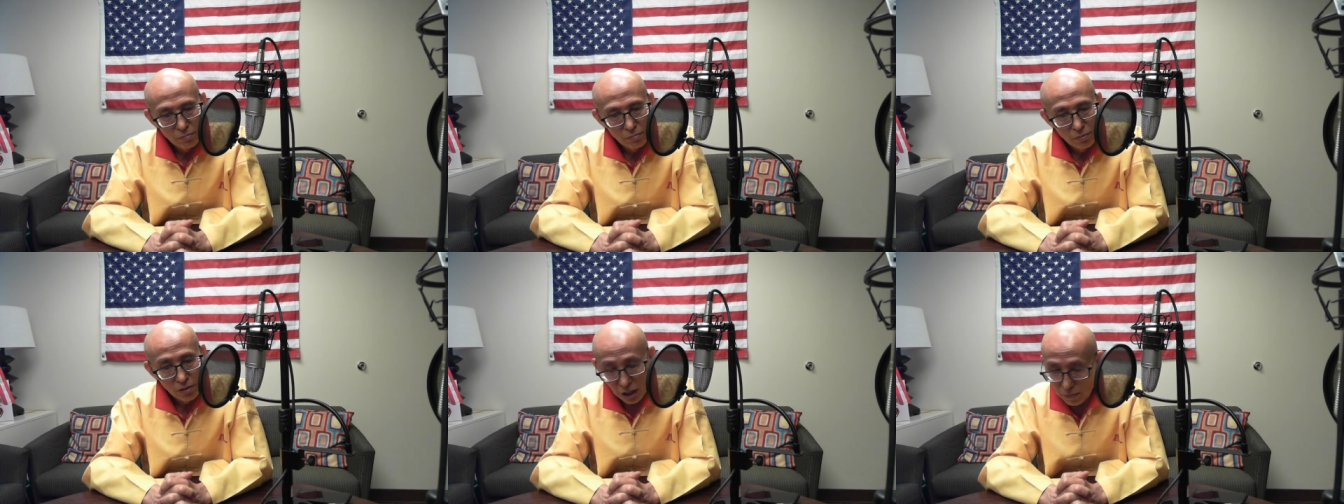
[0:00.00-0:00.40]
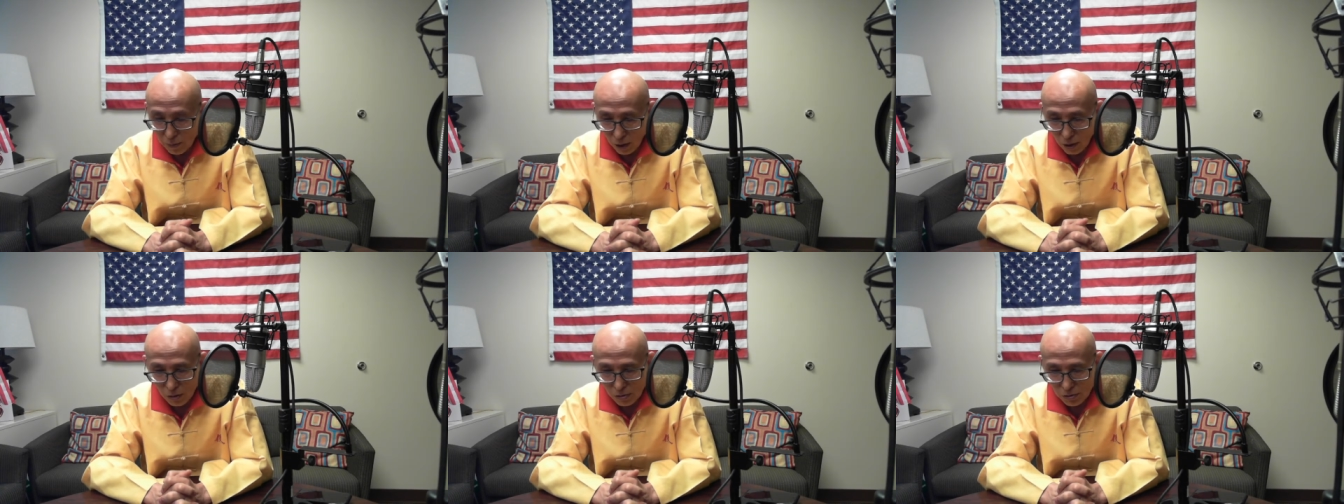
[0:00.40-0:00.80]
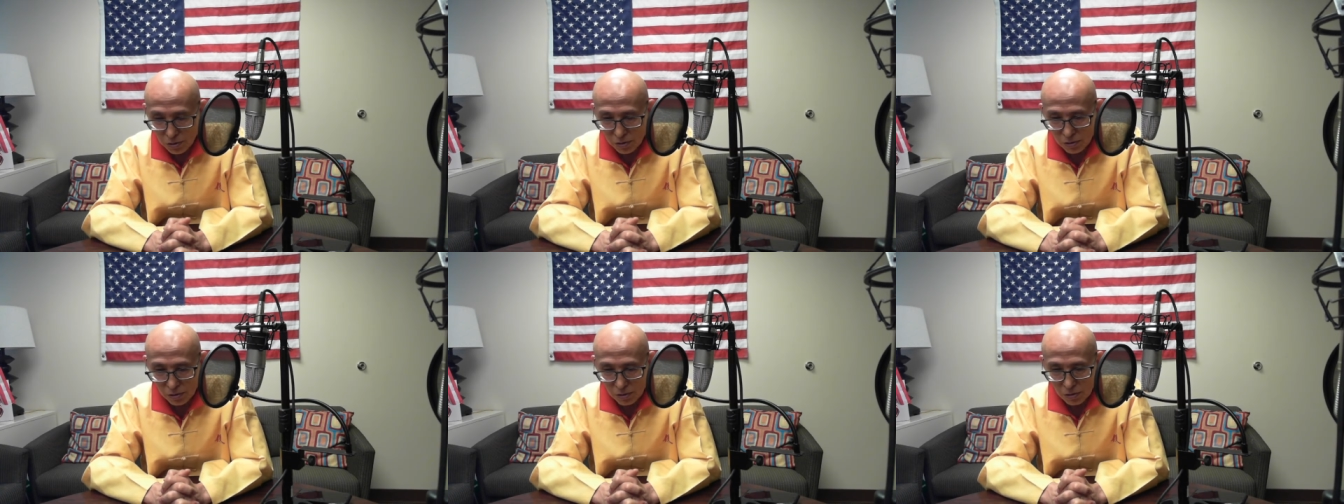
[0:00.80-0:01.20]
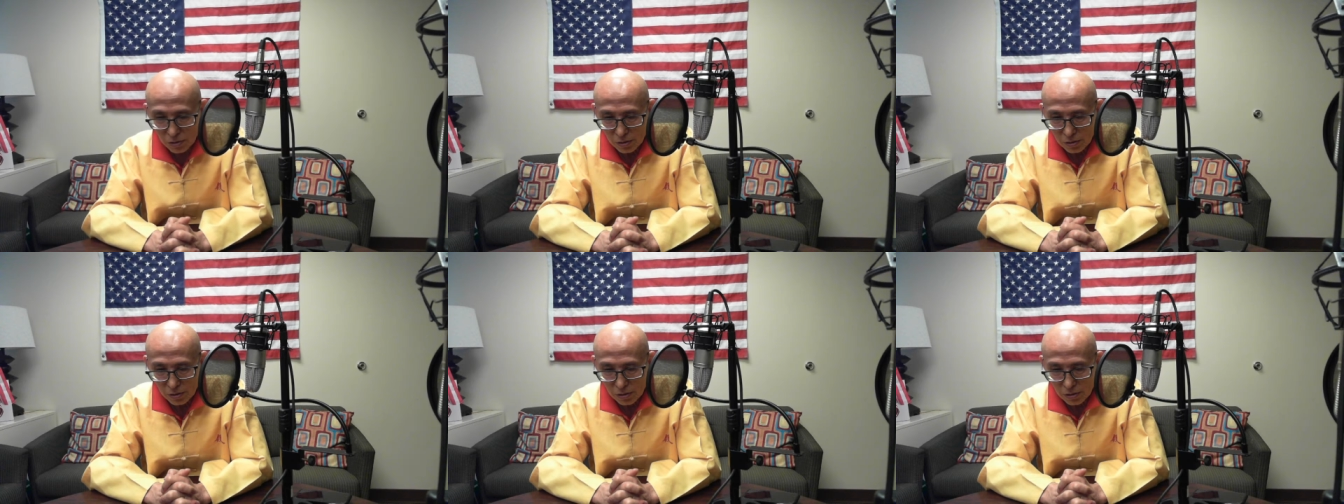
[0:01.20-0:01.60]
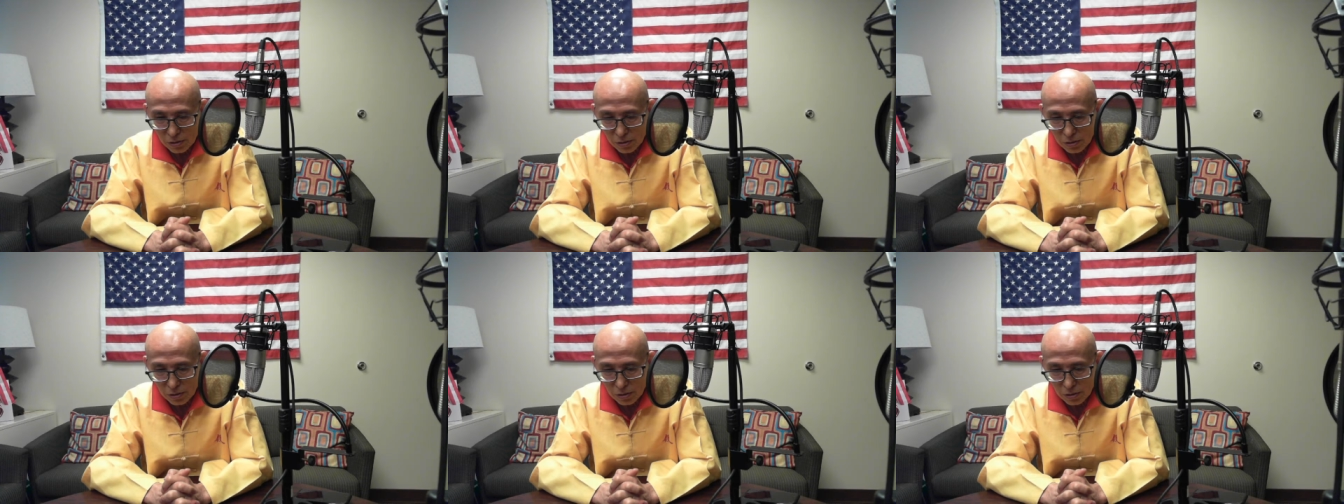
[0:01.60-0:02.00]
turmoils,
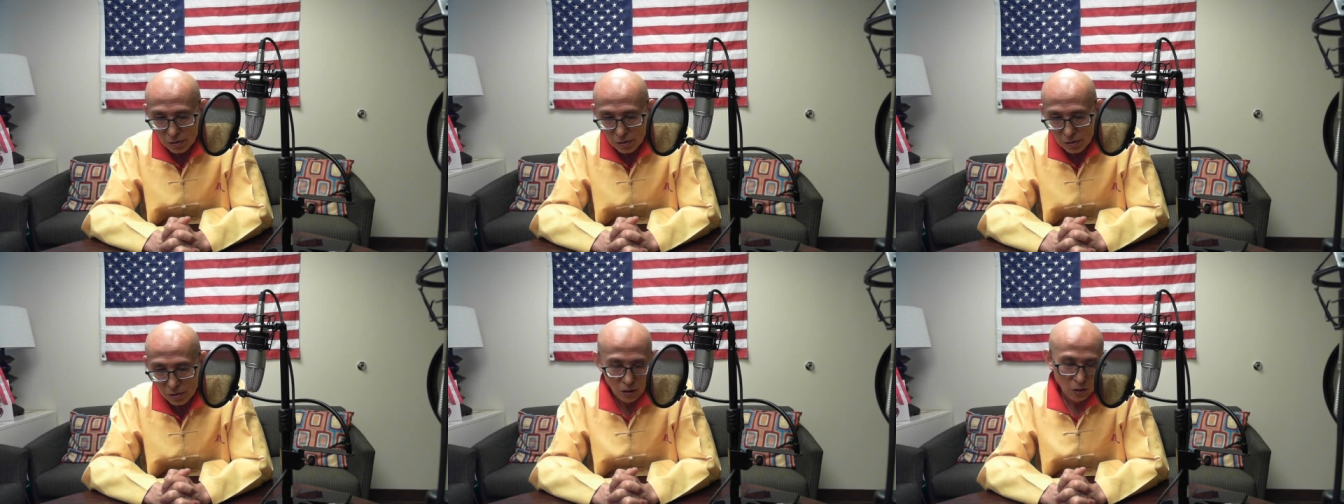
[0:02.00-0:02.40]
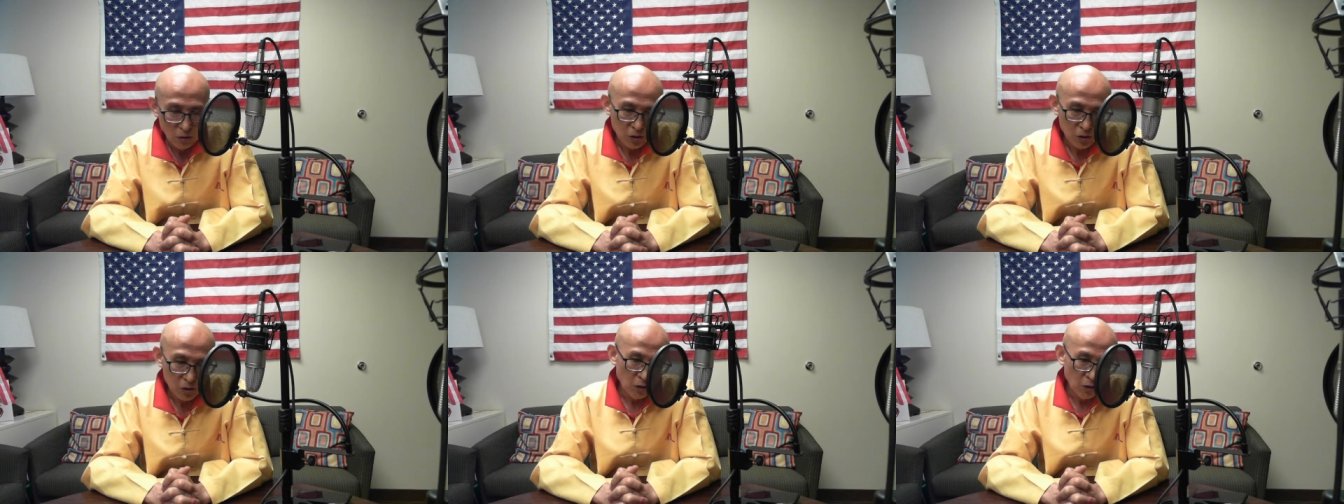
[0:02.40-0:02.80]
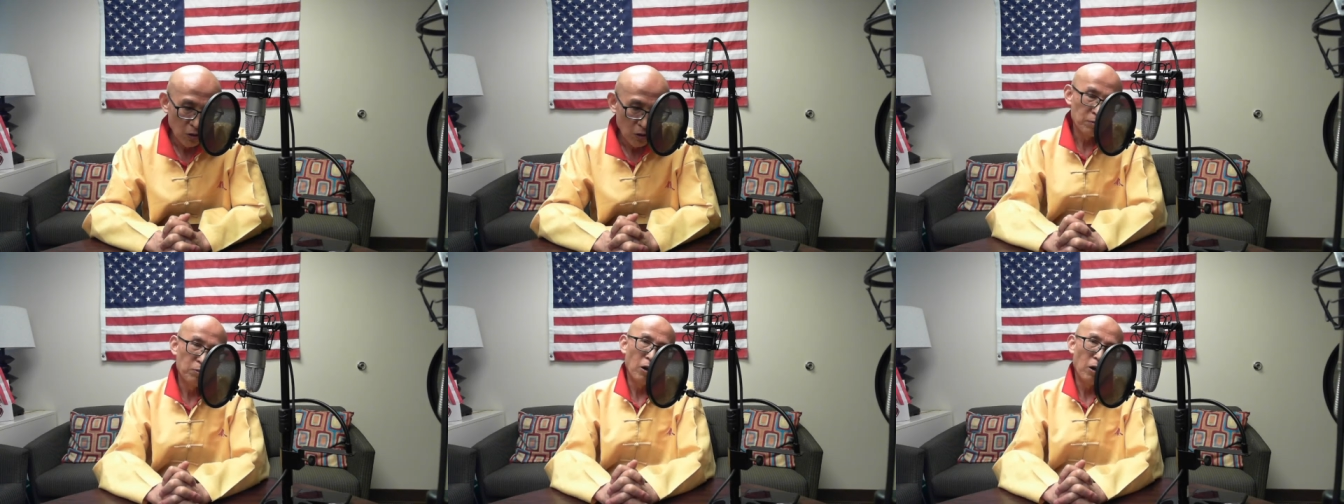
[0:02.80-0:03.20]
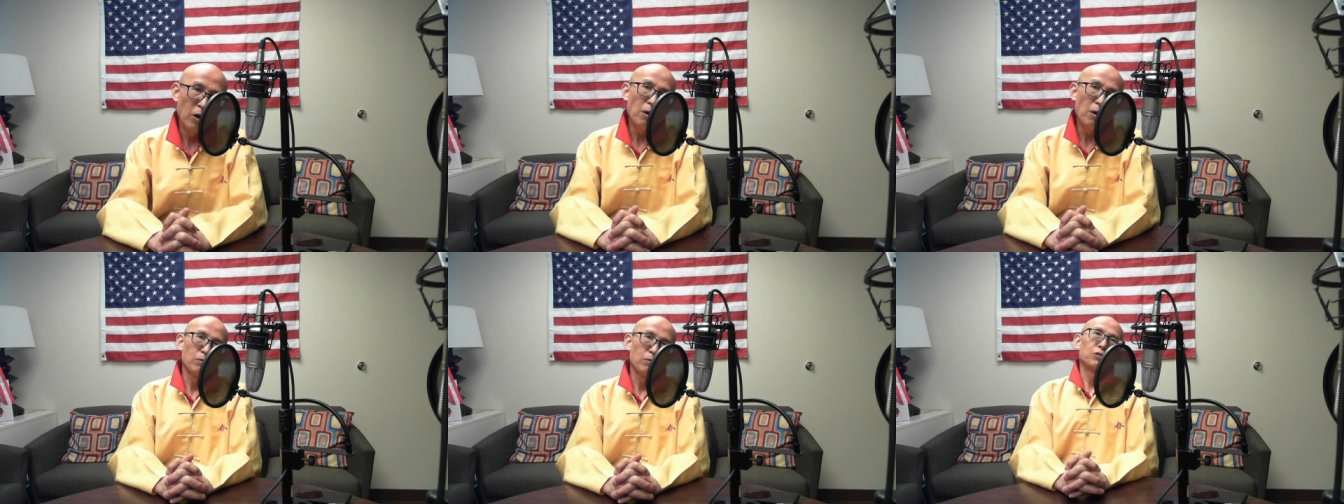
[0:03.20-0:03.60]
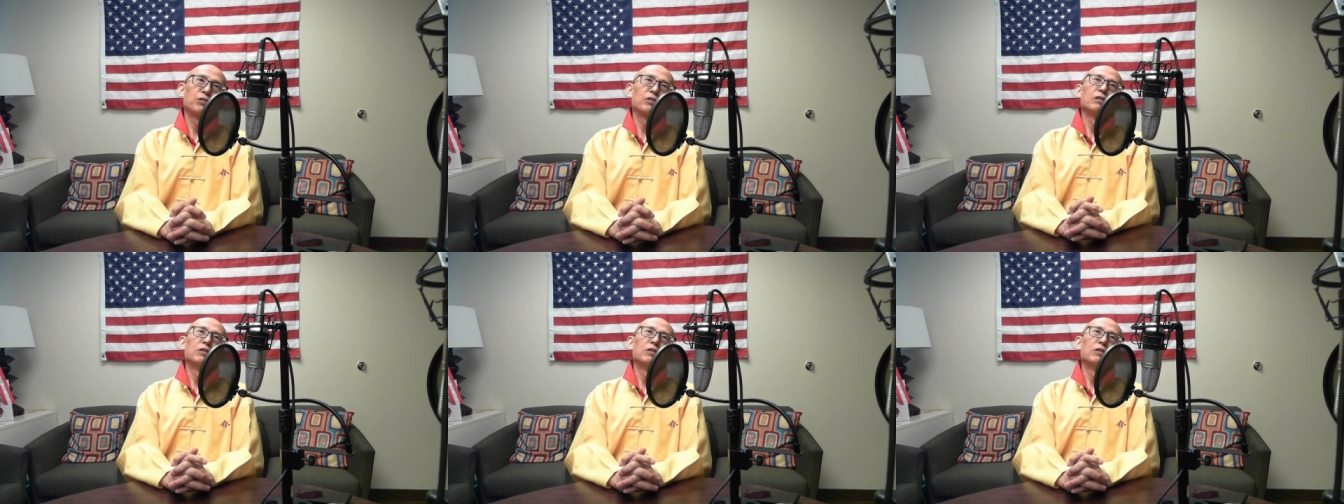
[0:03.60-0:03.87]
cannot solve the problems